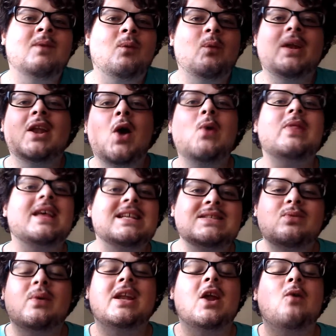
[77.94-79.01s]
We know this.
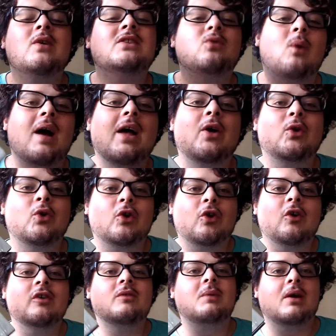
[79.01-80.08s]
We know it's Wilder
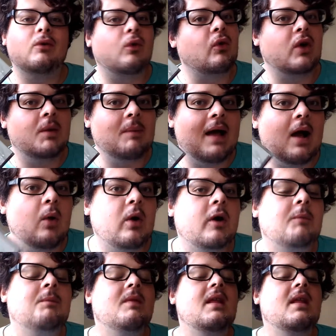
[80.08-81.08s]
Girls by Rory Power.